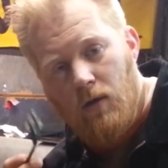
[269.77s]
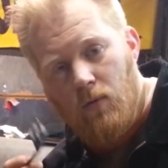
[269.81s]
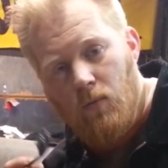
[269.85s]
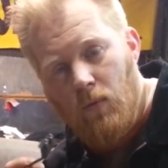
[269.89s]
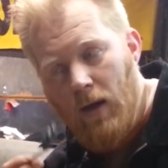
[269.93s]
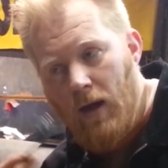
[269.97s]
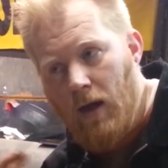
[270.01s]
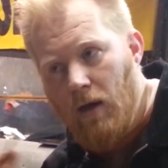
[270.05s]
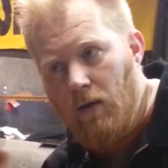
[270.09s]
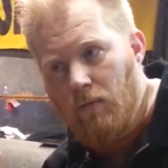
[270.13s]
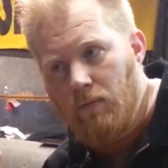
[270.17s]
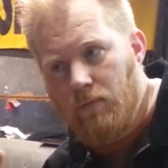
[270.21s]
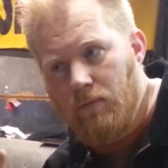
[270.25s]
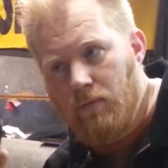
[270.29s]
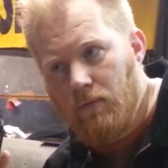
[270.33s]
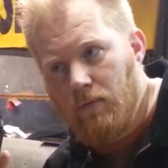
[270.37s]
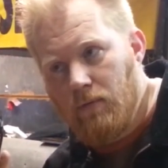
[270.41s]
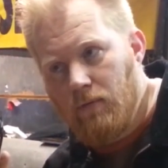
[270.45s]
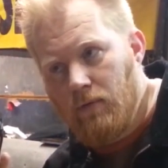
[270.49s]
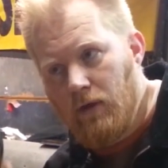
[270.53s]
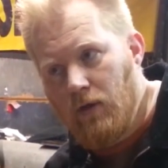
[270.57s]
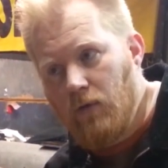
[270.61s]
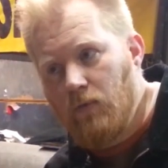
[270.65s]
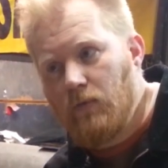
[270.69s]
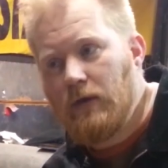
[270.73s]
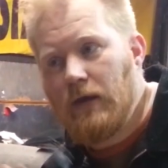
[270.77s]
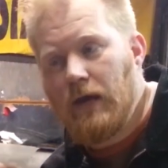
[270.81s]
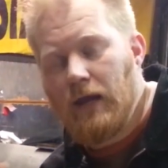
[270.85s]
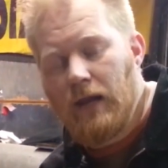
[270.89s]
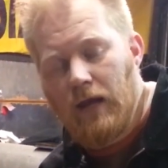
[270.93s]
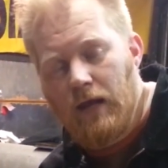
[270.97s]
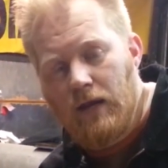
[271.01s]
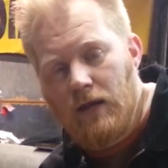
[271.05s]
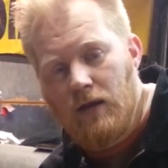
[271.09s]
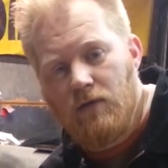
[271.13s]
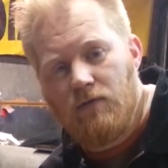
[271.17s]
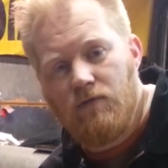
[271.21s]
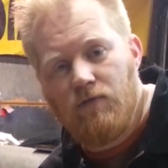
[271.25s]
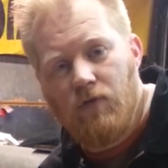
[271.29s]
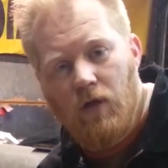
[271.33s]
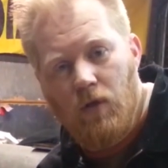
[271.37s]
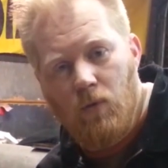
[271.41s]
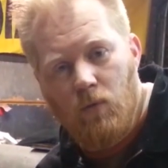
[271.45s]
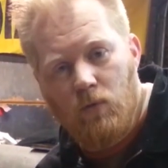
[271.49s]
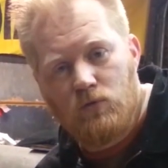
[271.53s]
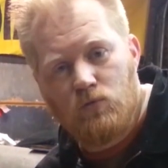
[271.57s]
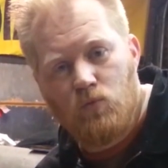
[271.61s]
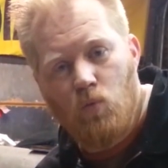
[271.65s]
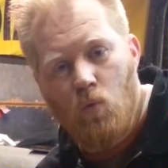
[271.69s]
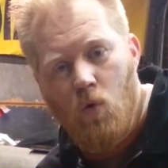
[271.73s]
Well, you'd get in, you'd feel it
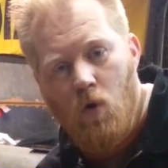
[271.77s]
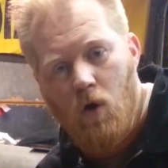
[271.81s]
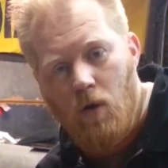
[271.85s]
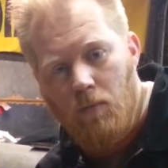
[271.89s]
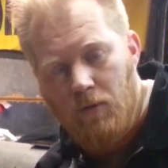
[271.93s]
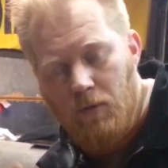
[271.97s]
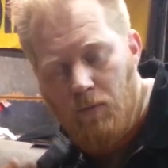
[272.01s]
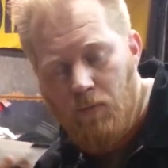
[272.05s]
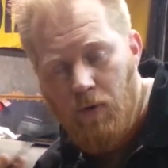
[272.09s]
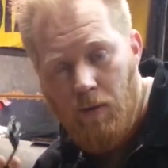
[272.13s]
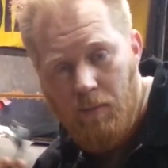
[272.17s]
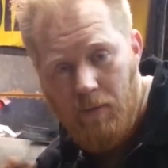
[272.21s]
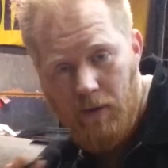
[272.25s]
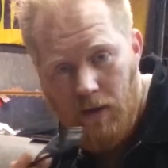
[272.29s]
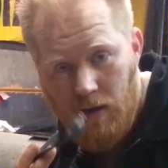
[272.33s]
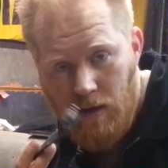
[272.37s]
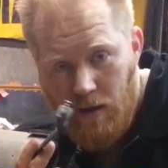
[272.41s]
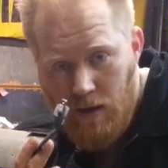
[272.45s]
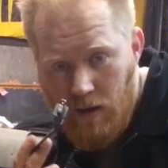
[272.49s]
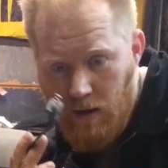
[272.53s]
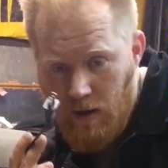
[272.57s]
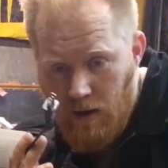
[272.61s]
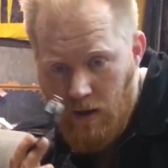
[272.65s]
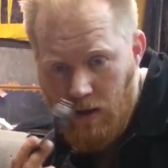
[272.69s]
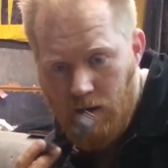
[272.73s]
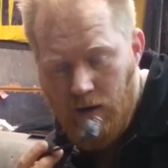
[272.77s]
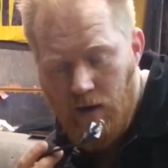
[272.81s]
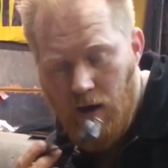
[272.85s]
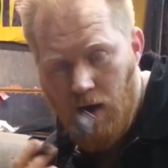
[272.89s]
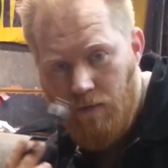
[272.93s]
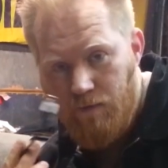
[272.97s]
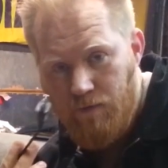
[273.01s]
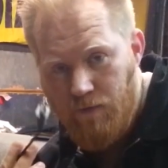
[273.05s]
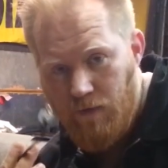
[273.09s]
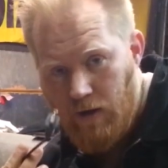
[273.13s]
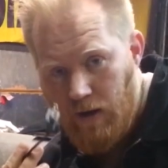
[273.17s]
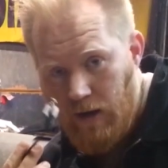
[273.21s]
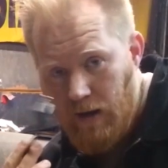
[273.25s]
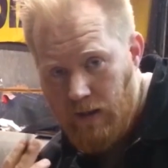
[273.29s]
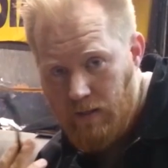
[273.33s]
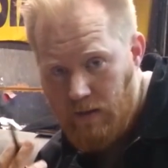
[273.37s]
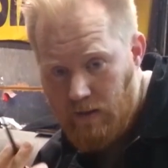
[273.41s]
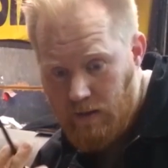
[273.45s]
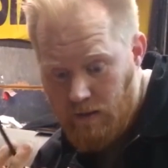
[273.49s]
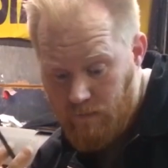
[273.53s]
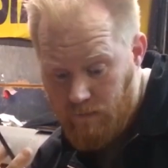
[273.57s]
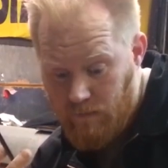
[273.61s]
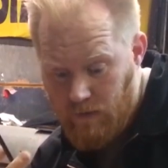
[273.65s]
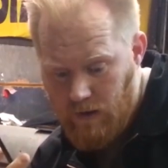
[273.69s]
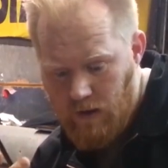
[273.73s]
was warm. You'd probably not forget
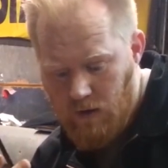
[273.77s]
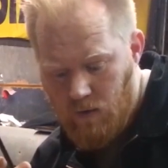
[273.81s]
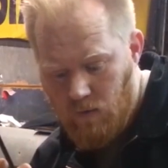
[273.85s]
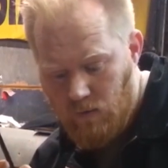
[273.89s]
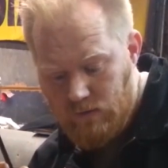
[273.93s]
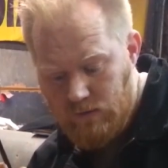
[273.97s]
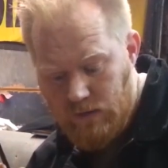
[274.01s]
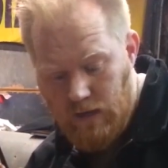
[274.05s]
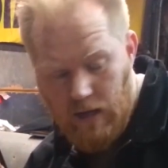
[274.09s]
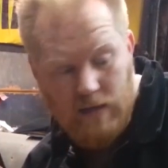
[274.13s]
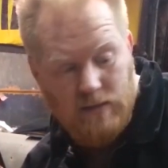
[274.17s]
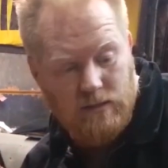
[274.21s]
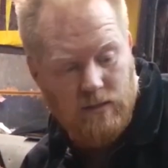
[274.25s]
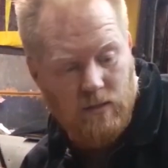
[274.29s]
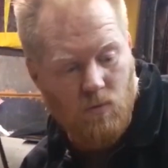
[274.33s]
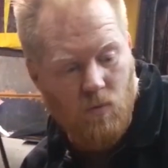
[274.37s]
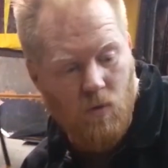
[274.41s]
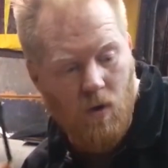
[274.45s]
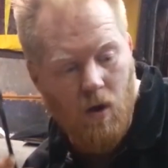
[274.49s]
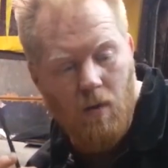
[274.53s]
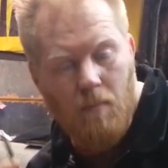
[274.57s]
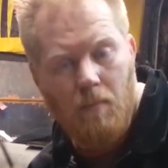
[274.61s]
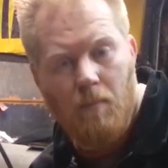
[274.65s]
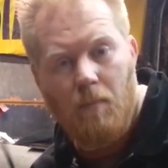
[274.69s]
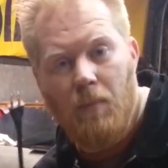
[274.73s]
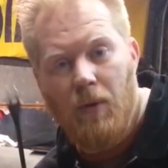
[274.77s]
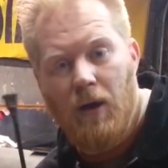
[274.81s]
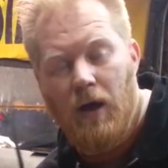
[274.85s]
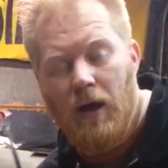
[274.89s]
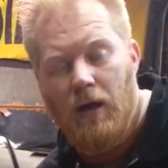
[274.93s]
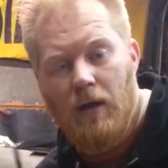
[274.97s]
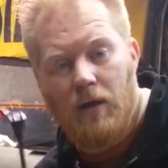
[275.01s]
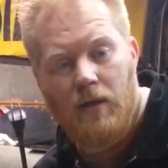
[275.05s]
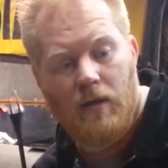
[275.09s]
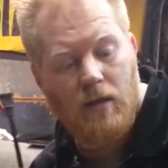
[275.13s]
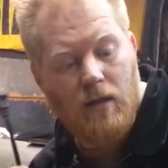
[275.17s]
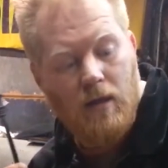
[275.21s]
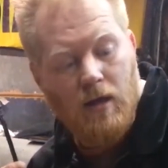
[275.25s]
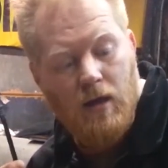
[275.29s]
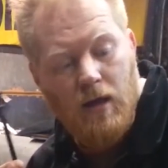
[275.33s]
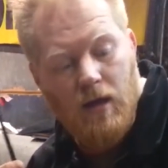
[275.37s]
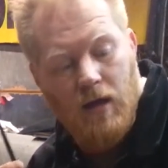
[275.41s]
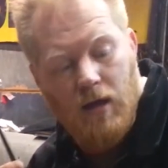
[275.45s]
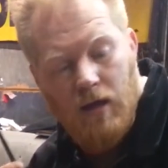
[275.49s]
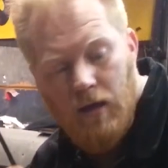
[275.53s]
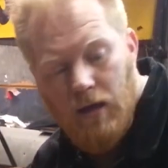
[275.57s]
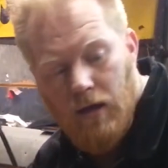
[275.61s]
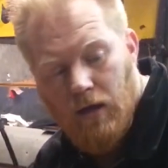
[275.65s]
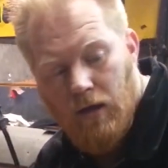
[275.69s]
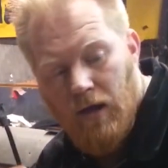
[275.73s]
that the vehicle is nice and warm. But
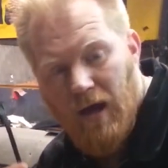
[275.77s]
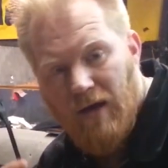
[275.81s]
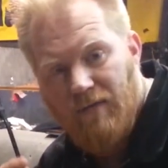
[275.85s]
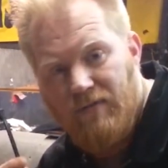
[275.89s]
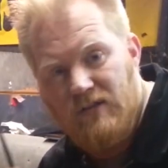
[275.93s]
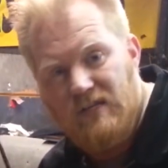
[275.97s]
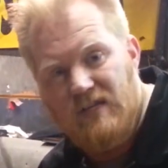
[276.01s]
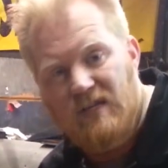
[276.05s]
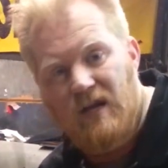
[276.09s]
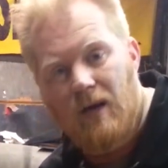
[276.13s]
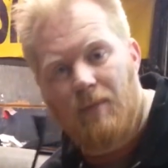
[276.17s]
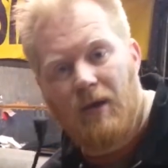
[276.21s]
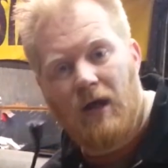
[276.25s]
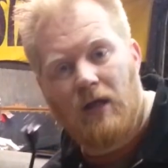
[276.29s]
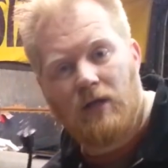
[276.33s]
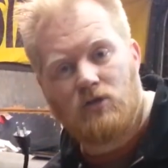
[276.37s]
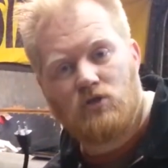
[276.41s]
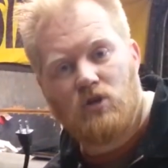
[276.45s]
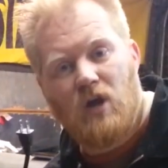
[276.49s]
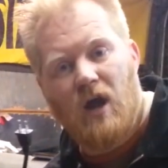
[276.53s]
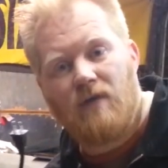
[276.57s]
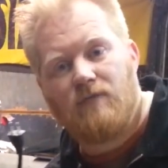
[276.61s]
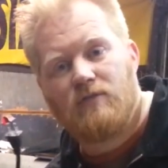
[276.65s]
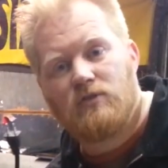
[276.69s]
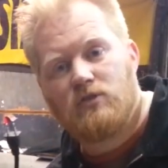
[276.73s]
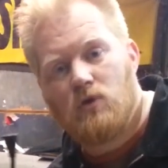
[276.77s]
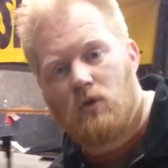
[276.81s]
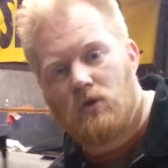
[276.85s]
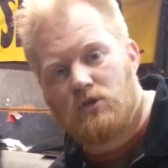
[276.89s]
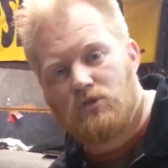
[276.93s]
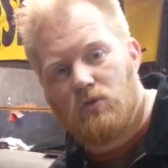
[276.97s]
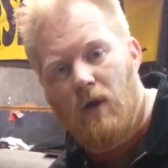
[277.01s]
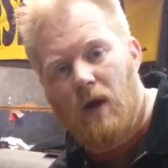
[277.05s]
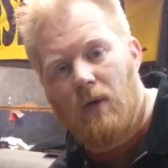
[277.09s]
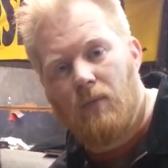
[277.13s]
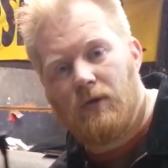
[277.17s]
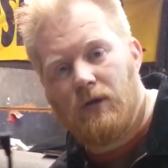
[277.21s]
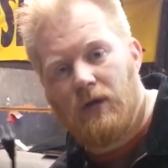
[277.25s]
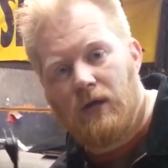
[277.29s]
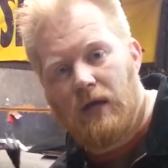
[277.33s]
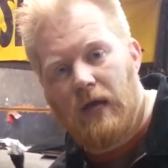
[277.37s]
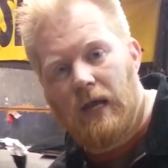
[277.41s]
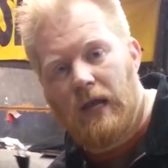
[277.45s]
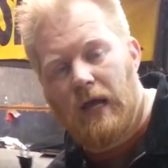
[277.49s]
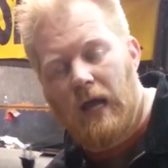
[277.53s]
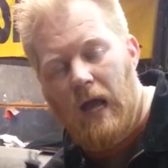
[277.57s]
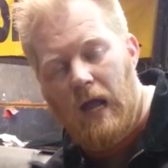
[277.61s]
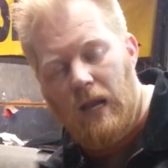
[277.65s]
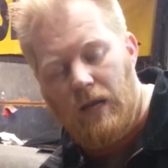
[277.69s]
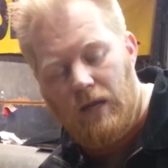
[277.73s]
you have this coming out the driver's door, so right when you get
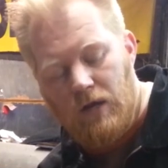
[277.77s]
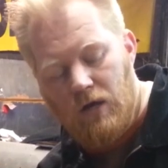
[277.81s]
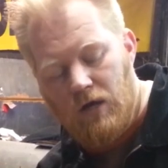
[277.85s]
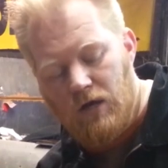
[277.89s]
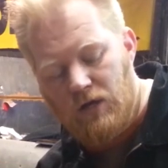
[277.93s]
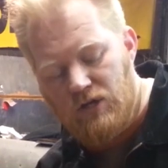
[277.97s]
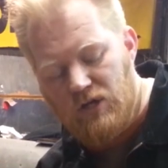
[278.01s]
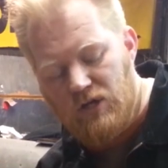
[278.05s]
in, you can